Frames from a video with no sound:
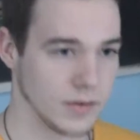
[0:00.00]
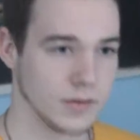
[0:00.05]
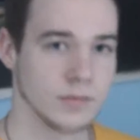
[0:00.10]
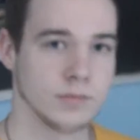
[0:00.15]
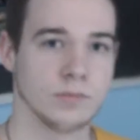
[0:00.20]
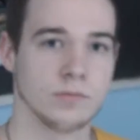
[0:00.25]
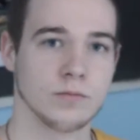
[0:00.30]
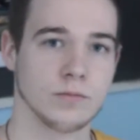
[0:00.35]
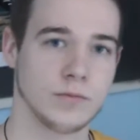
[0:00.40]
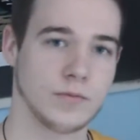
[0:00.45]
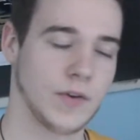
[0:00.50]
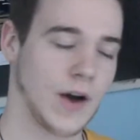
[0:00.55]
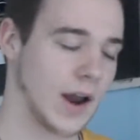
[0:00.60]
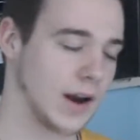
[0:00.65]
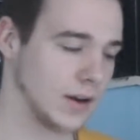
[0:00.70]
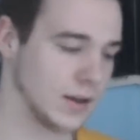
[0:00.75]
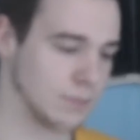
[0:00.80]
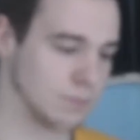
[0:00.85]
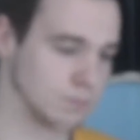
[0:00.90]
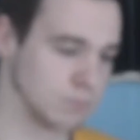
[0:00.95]
what
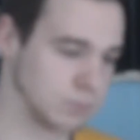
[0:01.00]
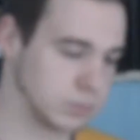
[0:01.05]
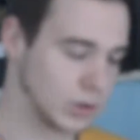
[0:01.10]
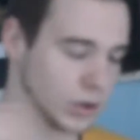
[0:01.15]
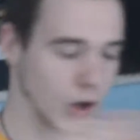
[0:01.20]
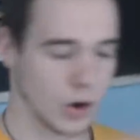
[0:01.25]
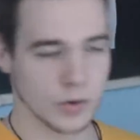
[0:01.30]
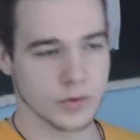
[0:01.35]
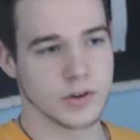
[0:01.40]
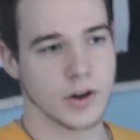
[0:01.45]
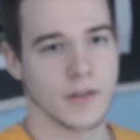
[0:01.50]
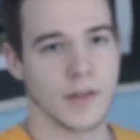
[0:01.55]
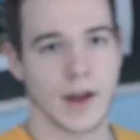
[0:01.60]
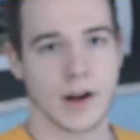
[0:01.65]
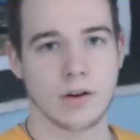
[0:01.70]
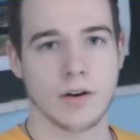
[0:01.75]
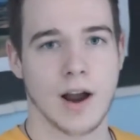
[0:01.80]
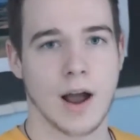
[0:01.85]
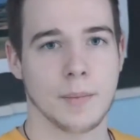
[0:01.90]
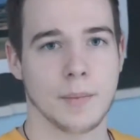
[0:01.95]
finally blows all
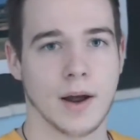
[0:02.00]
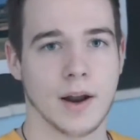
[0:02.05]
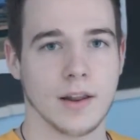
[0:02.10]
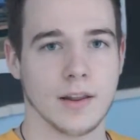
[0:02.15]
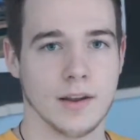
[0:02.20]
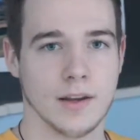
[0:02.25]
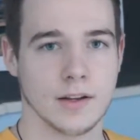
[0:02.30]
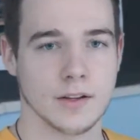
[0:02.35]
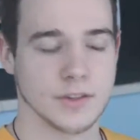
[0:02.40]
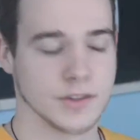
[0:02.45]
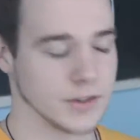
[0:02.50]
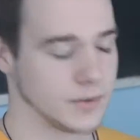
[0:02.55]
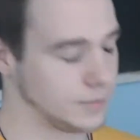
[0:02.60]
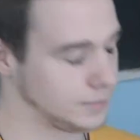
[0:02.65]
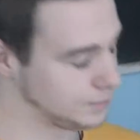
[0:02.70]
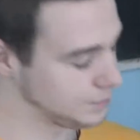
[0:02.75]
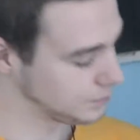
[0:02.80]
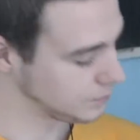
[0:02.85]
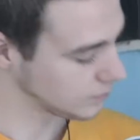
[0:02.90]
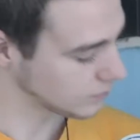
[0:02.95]
that crap out of the
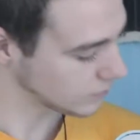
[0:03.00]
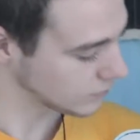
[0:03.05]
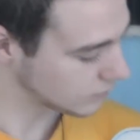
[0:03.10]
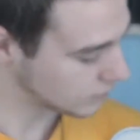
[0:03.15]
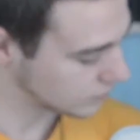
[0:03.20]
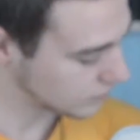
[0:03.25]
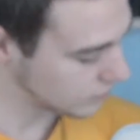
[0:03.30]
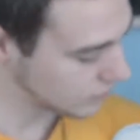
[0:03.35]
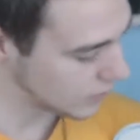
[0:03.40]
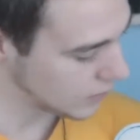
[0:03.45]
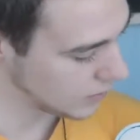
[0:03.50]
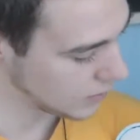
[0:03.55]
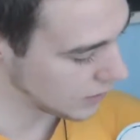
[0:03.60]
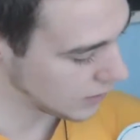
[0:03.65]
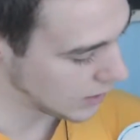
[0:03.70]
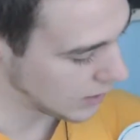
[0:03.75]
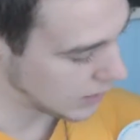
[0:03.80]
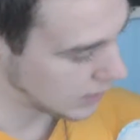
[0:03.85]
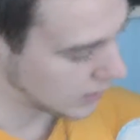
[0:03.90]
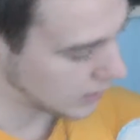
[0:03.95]
engine.
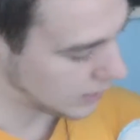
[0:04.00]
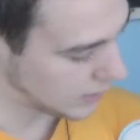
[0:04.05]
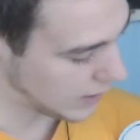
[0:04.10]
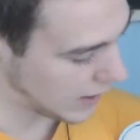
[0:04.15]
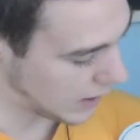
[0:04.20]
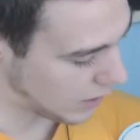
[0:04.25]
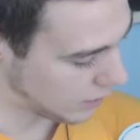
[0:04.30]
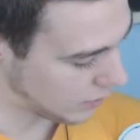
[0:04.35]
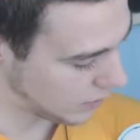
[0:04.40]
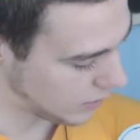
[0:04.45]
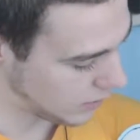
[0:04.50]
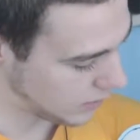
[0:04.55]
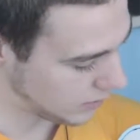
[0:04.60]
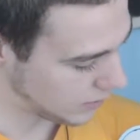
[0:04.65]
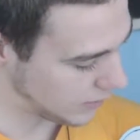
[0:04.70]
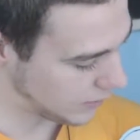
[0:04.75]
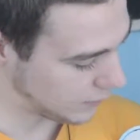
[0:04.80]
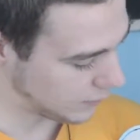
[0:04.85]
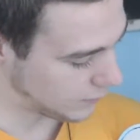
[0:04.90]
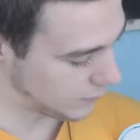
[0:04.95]
Now
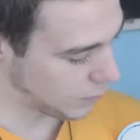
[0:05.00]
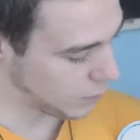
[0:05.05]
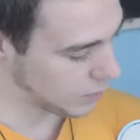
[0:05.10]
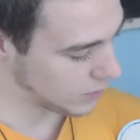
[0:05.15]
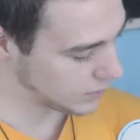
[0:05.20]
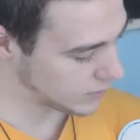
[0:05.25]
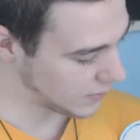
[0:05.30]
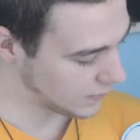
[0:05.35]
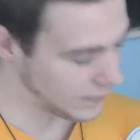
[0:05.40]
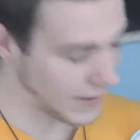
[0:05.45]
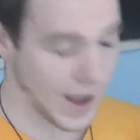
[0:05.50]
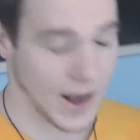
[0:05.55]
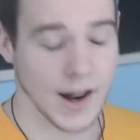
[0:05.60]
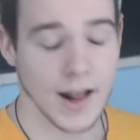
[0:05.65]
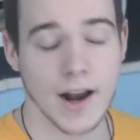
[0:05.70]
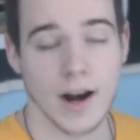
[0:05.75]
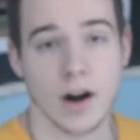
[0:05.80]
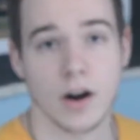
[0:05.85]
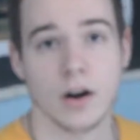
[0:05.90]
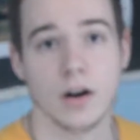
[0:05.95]
the force of
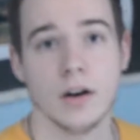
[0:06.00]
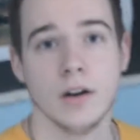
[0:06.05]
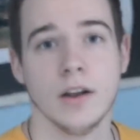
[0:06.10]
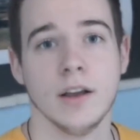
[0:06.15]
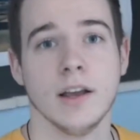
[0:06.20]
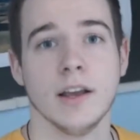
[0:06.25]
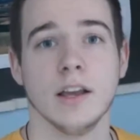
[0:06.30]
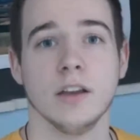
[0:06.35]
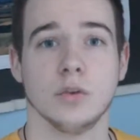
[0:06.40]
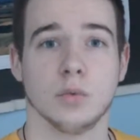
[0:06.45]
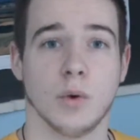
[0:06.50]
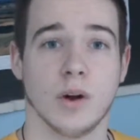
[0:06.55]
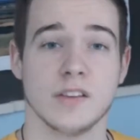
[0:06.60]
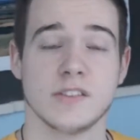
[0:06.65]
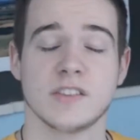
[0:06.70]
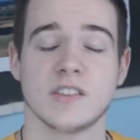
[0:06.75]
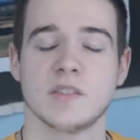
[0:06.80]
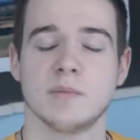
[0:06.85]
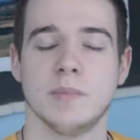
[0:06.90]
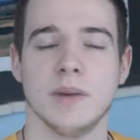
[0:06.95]
that air is
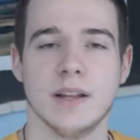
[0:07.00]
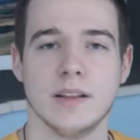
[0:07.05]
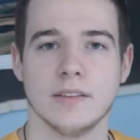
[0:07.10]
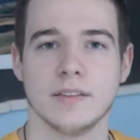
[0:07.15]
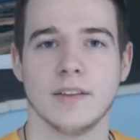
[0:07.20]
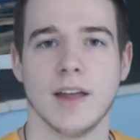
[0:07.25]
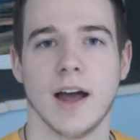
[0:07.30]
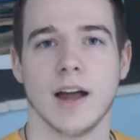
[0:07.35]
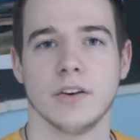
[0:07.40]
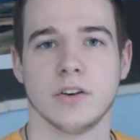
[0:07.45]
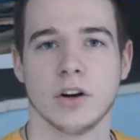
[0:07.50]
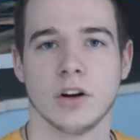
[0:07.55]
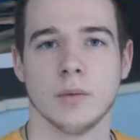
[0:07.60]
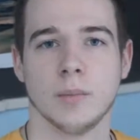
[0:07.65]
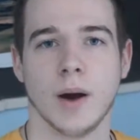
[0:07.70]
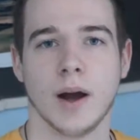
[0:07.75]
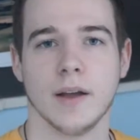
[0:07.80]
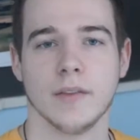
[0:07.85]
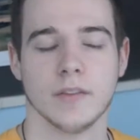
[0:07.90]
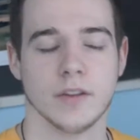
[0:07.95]
what spins that
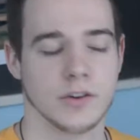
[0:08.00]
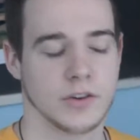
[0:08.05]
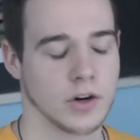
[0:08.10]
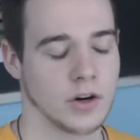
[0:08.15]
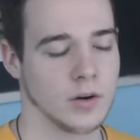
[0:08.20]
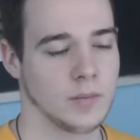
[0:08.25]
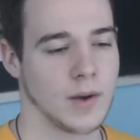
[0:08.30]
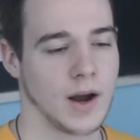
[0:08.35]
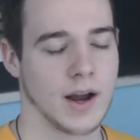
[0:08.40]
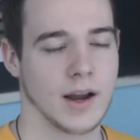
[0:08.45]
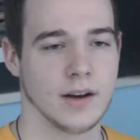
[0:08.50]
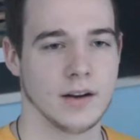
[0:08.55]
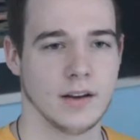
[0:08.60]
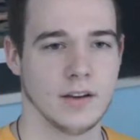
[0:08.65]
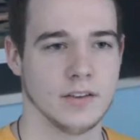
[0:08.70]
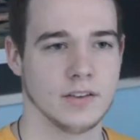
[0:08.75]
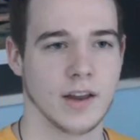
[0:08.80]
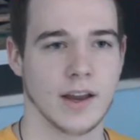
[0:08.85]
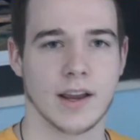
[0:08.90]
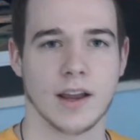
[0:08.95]
turbine. The
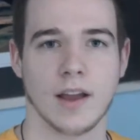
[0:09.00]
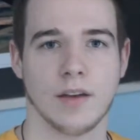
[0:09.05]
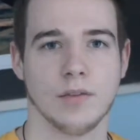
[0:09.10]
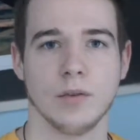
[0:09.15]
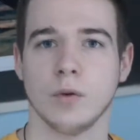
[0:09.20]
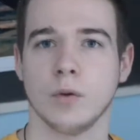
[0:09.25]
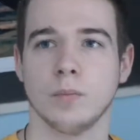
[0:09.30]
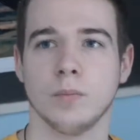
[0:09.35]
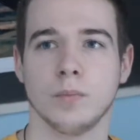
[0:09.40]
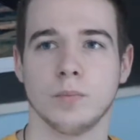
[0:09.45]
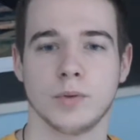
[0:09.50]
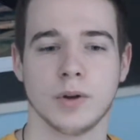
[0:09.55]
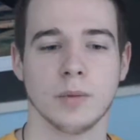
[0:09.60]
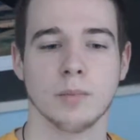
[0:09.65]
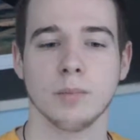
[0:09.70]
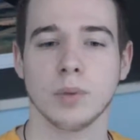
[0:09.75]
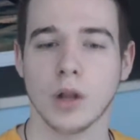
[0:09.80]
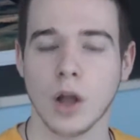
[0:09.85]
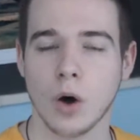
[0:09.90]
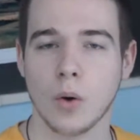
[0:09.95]
turbine is like if you were
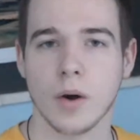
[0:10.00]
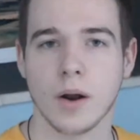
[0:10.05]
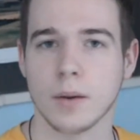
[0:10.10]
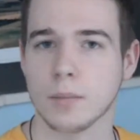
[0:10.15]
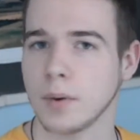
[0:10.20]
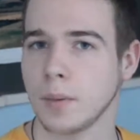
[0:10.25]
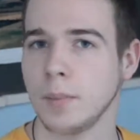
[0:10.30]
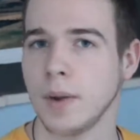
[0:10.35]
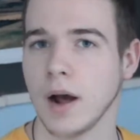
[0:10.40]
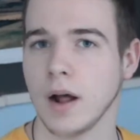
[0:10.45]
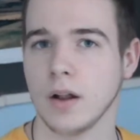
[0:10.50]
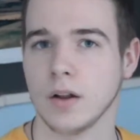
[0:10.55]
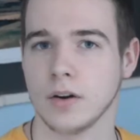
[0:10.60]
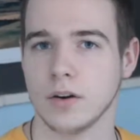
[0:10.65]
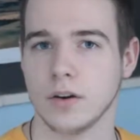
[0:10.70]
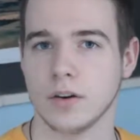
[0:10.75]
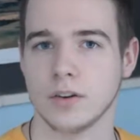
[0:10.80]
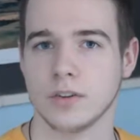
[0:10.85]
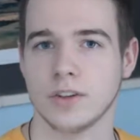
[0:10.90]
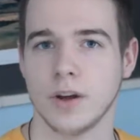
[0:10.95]
to blow on a
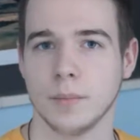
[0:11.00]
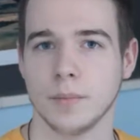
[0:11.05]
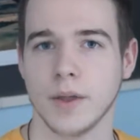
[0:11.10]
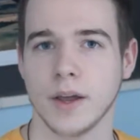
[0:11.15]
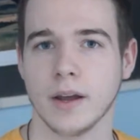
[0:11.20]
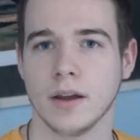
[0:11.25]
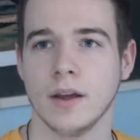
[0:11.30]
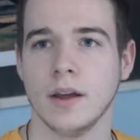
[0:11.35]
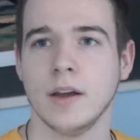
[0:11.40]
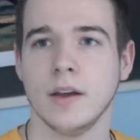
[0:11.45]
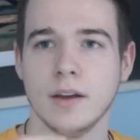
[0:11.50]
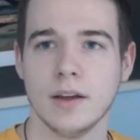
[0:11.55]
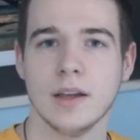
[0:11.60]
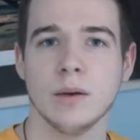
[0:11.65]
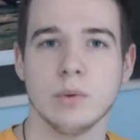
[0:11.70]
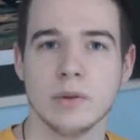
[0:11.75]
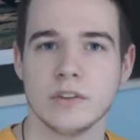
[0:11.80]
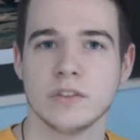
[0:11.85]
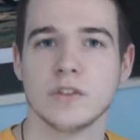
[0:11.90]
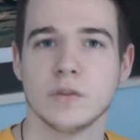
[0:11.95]
propeller or something,
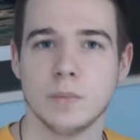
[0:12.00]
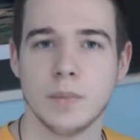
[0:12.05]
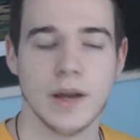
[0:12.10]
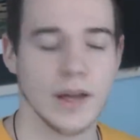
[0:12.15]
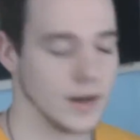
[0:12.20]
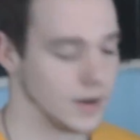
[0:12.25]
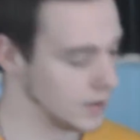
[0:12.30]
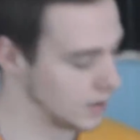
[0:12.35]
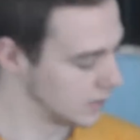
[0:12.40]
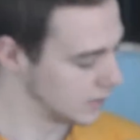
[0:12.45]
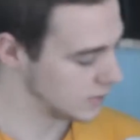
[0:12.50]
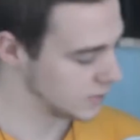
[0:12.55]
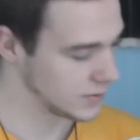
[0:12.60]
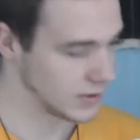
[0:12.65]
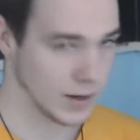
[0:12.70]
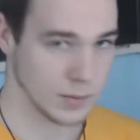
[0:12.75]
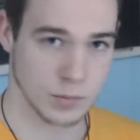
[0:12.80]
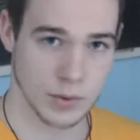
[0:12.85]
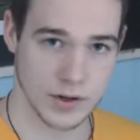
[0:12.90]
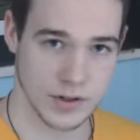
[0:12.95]
it would spin.
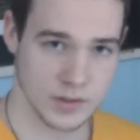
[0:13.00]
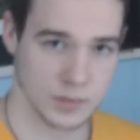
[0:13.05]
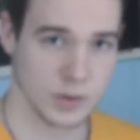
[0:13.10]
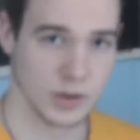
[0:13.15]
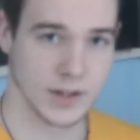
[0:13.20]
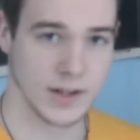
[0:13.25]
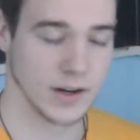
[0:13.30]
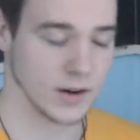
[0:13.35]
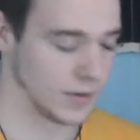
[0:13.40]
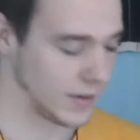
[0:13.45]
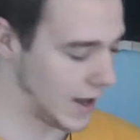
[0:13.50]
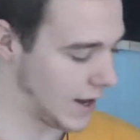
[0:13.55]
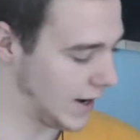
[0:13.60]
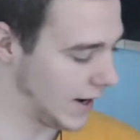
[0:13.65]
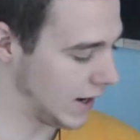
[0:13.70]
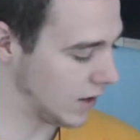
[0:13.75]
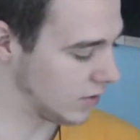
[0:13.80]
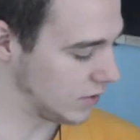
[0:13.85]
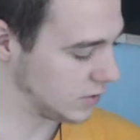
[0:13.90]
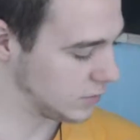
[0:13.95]
Same principle here.
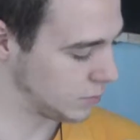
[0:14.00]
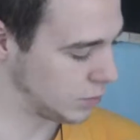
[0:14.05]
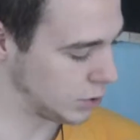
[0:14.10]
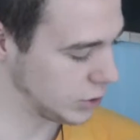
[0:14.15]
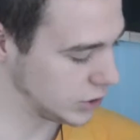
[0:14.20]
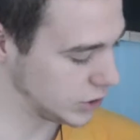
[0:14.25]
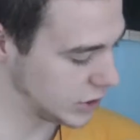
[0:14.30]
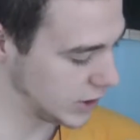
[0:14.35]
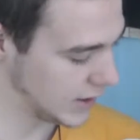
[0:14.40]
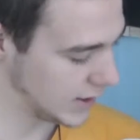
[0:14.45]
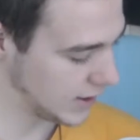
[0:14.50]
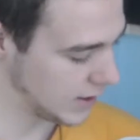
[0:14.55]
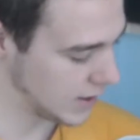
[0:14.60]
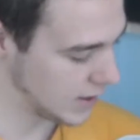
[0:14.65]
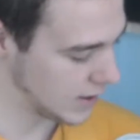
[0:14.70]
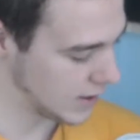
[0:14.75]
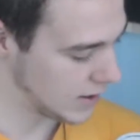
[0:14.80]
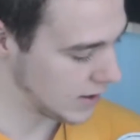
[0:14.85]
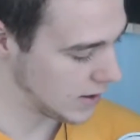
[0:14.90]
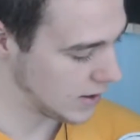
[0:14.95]
That air is pushing